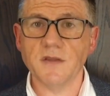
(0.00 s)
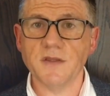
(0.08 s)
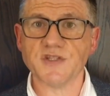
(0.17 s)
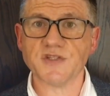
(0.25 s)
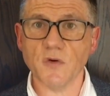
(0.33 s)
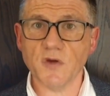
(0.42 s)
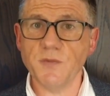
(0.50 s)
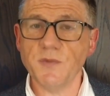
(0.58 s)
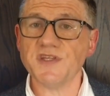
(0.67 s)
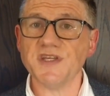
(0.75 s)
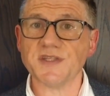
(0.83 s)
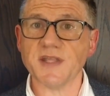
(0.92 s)
This
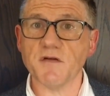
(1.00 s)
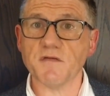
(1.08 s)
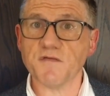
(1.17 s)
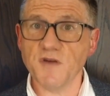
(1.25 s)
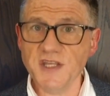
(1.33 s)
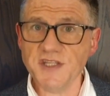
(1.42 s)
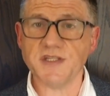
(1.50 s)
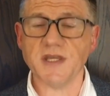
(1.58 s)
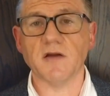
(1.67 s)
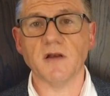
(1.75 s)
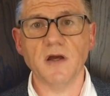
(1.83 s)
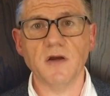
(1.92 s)
document is now free to
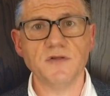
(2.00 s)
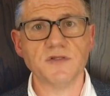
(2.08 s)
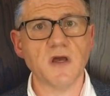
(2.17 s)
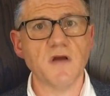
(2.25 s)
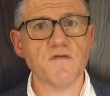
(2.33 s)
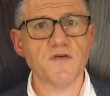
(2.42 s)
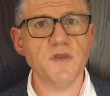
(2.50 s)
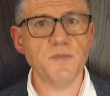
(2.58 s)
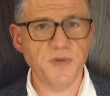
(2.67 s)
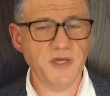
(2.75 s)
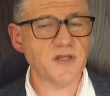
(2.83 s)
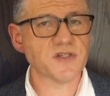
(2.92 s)
download from the
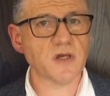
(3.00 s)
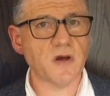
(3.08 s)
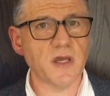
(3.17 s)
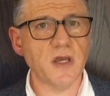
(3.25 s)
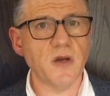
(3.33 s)
BSI